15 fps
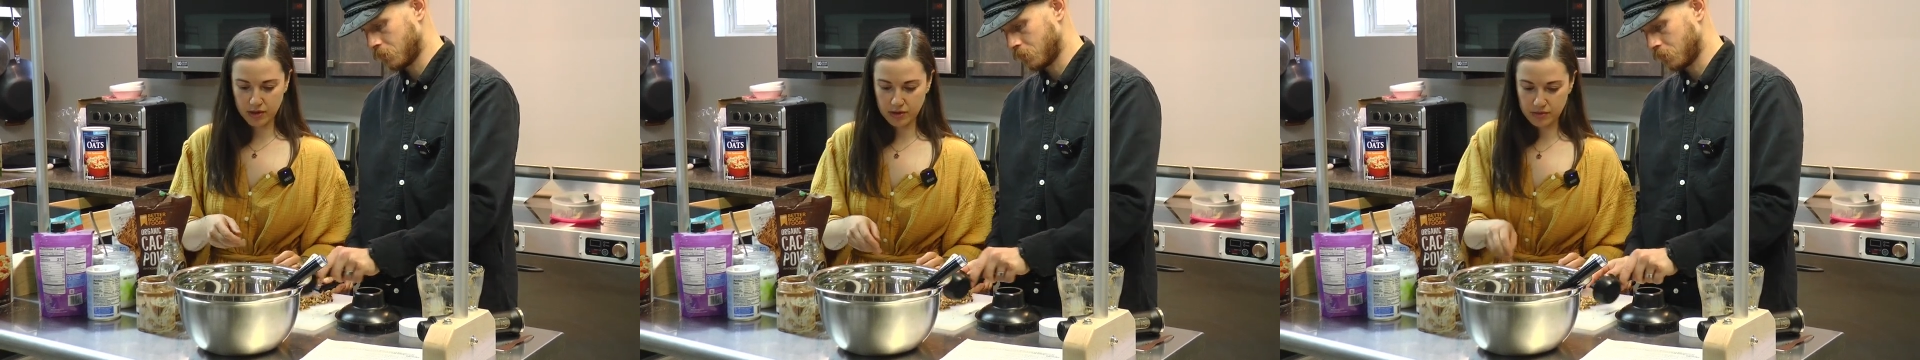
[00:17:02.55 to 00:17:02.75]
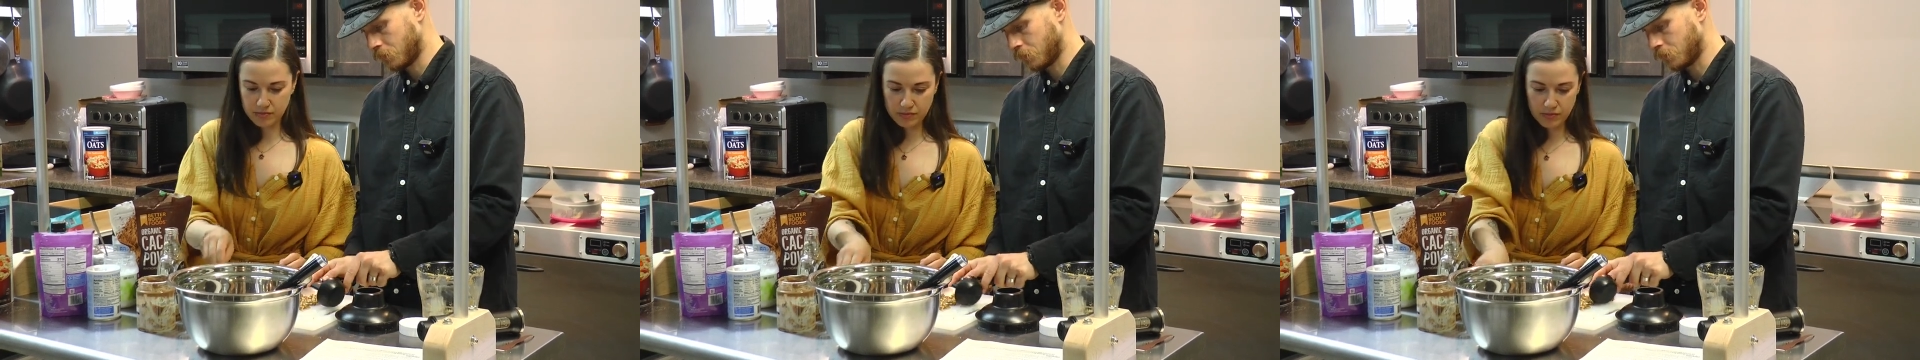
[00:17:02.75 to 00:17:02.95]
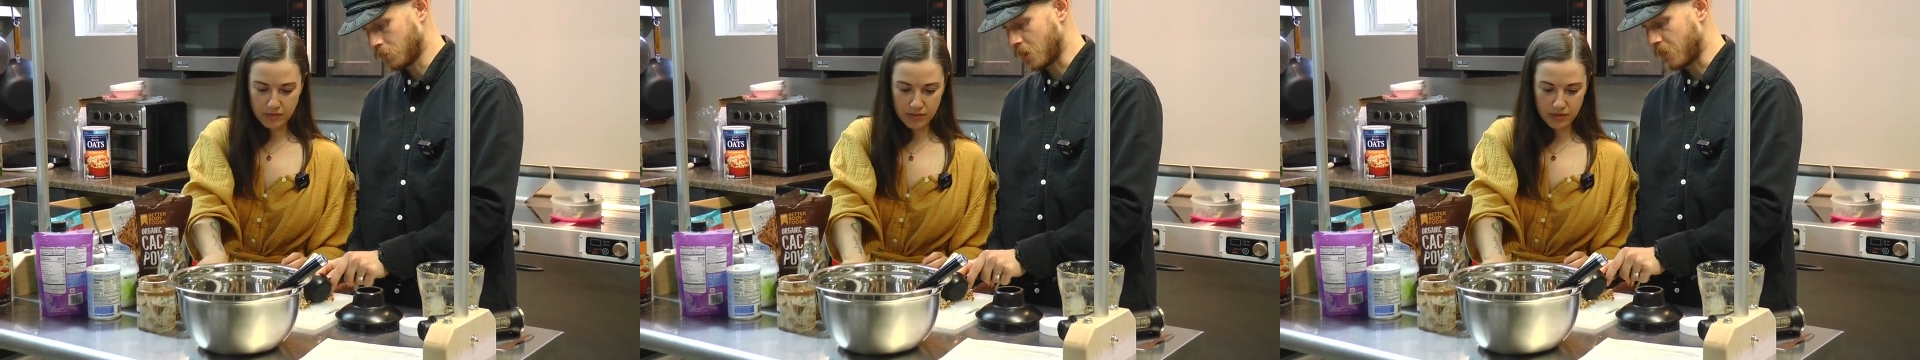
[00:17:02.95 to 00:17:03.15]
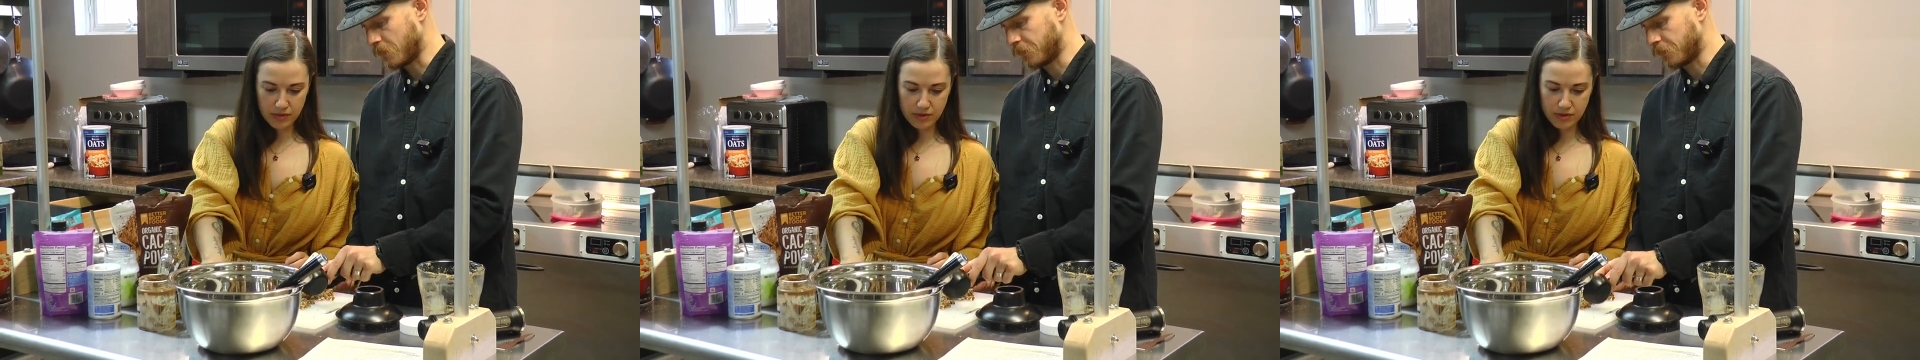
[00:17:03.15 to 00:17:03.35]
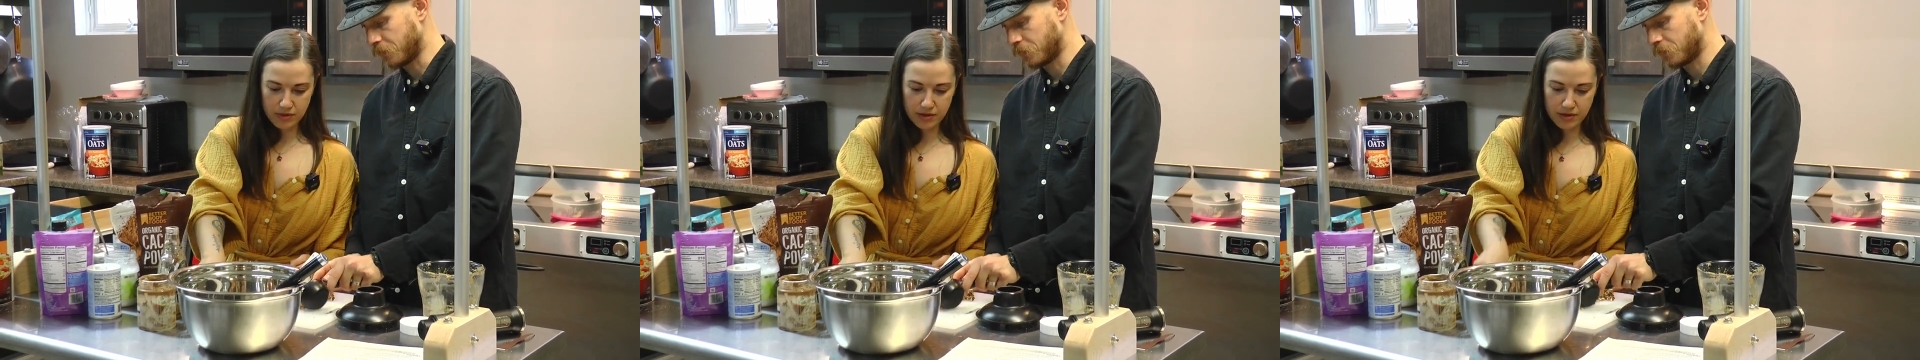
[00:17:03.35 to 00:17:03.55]
Speaker 1: Okay. Done that
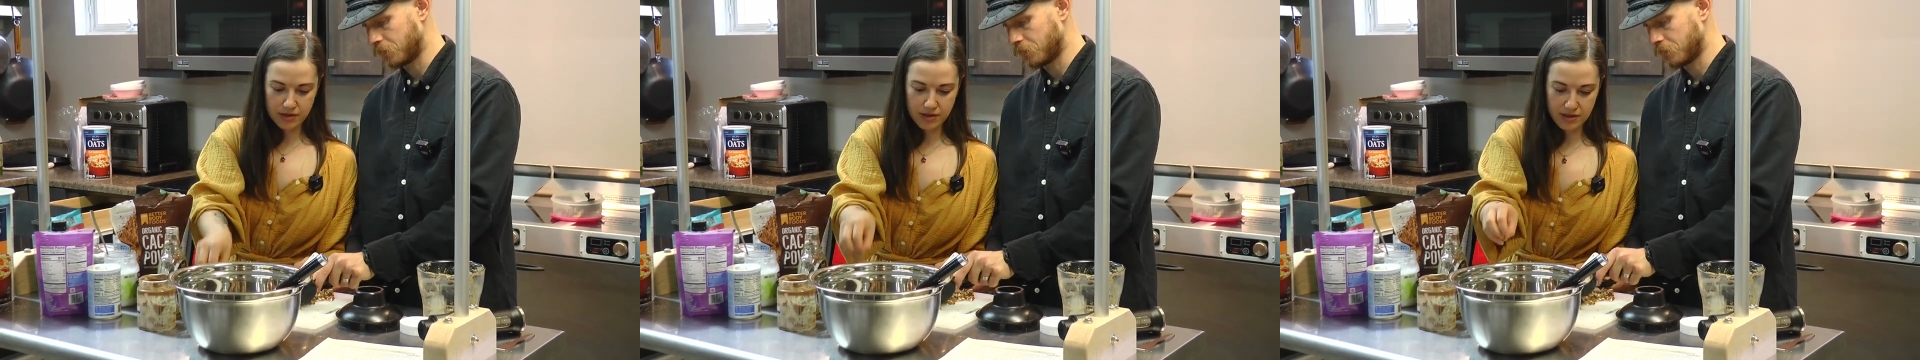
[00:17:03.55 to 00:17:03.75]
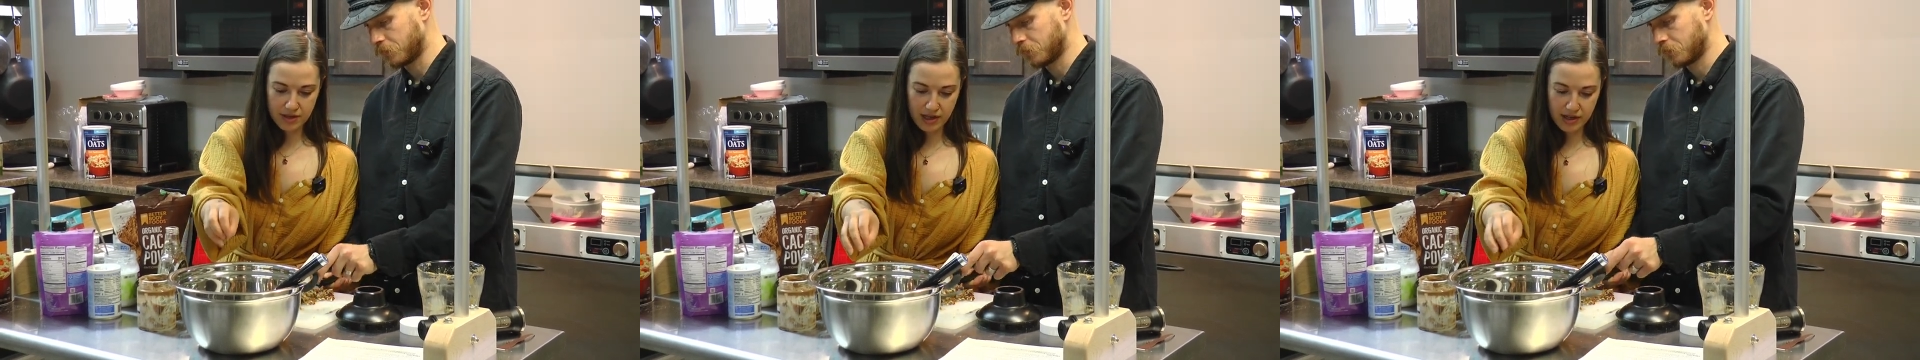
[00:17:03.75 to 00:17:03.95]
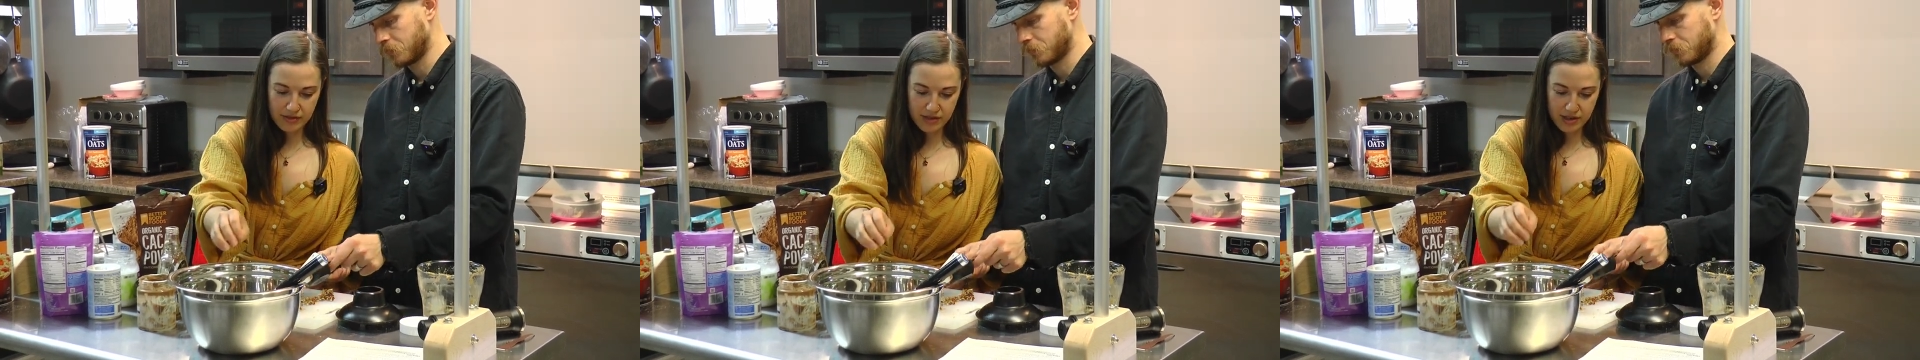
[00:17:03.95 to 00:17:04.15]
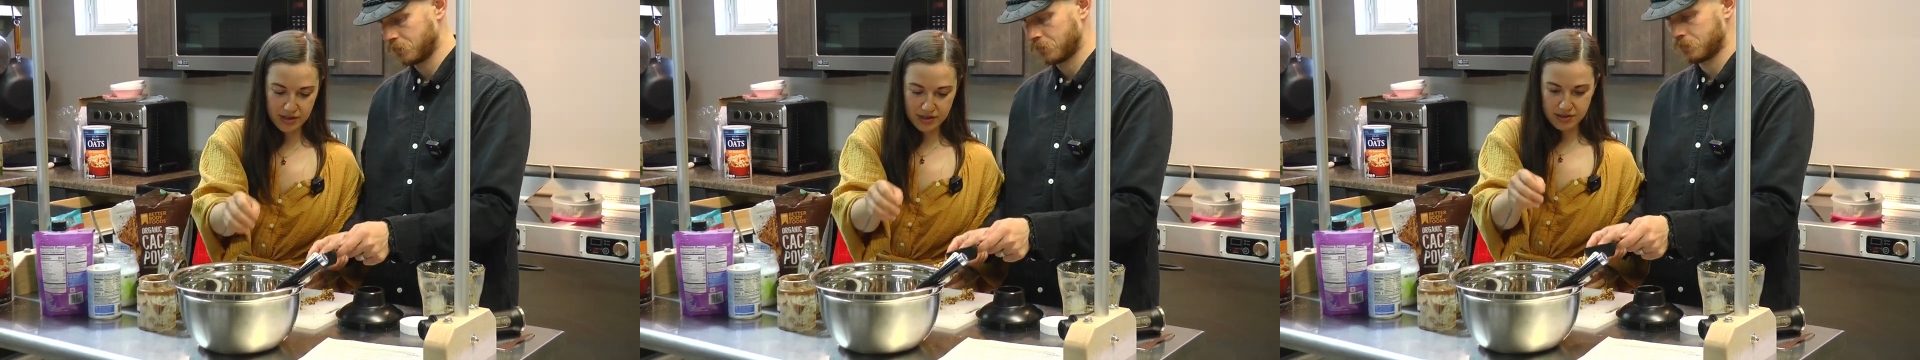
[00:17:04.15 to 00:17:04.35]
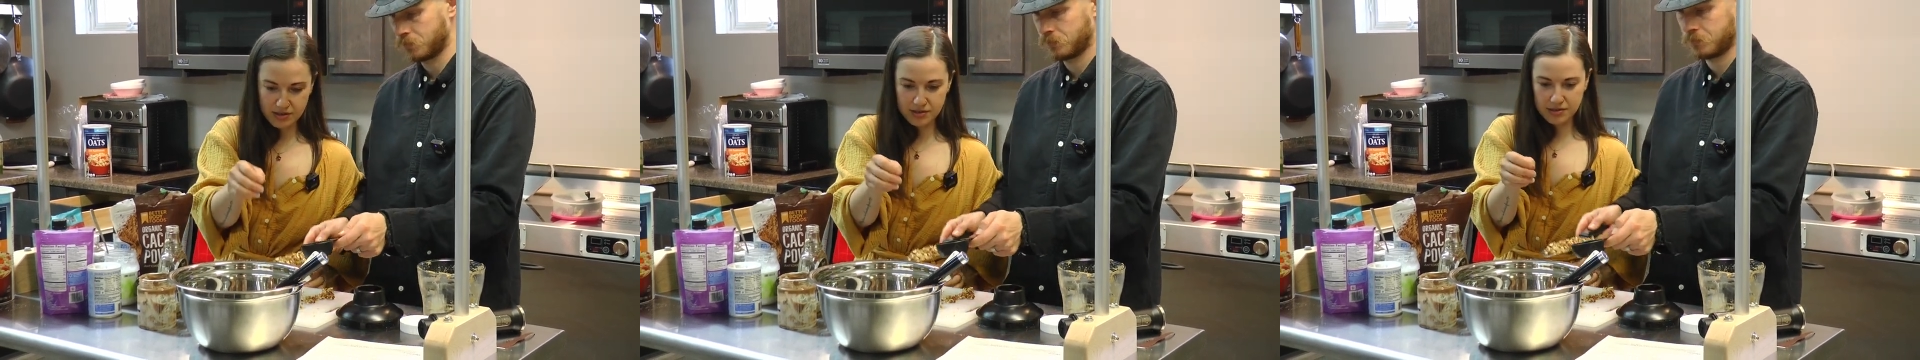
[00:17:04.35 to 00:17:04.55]
before. Have you?
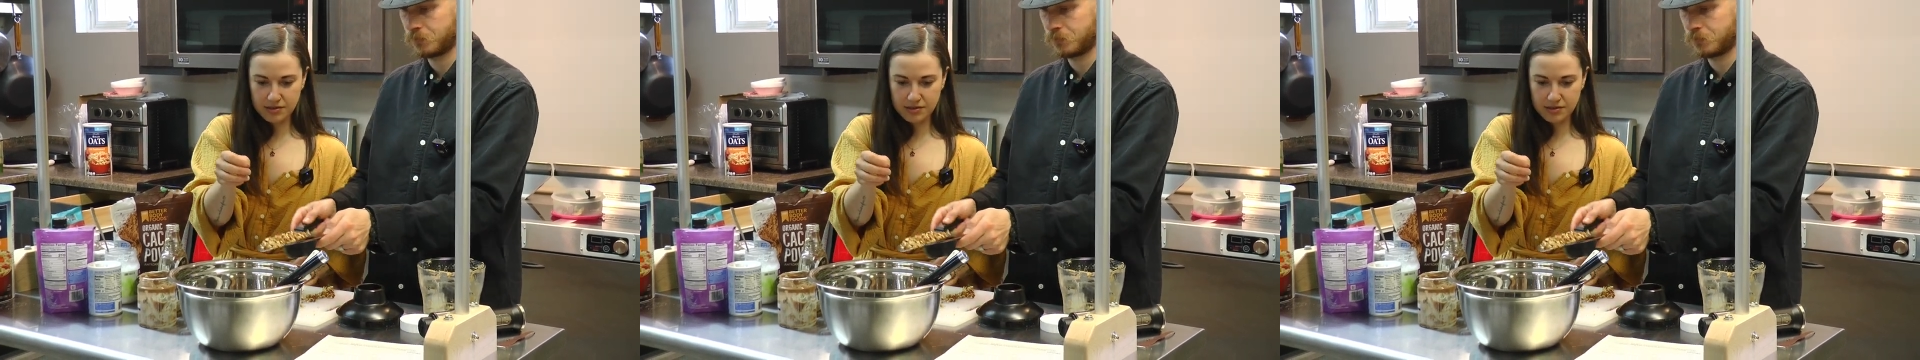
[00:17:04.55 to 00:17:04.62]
